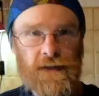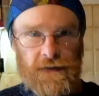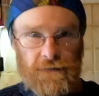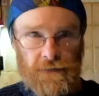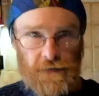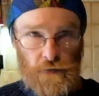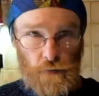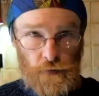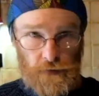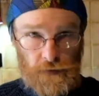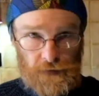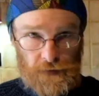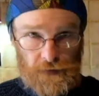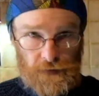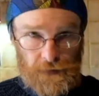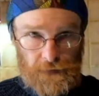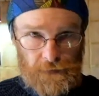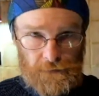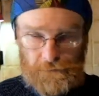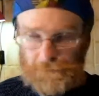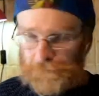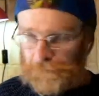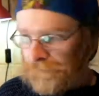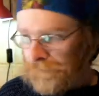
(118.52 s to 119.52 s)
if you want.
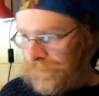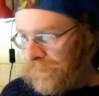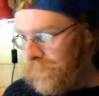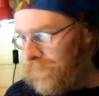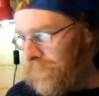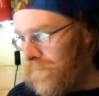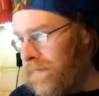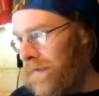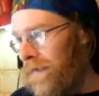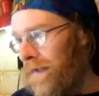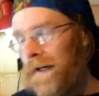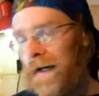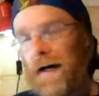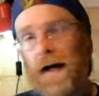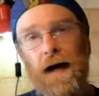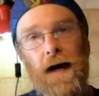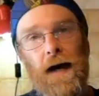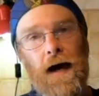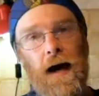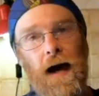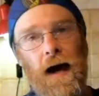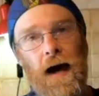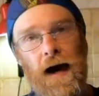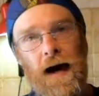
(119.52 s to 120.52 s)

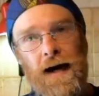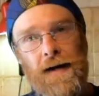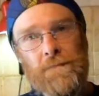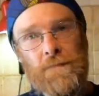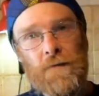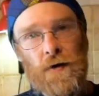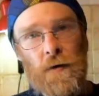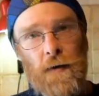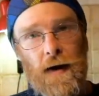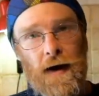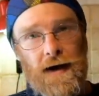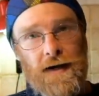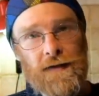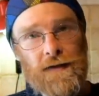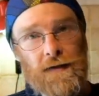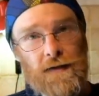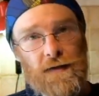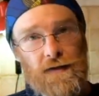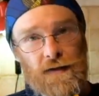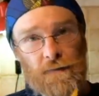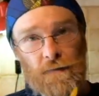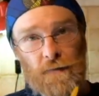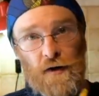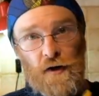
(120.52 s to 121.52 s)
I'm going to add
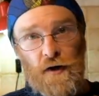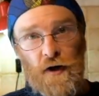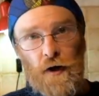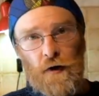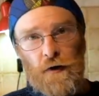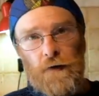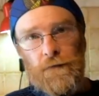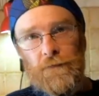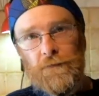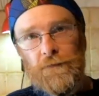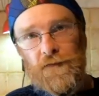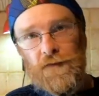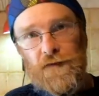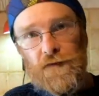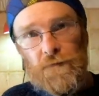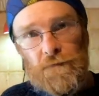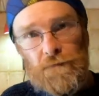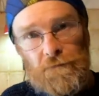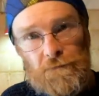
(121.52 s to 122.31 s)
some cloves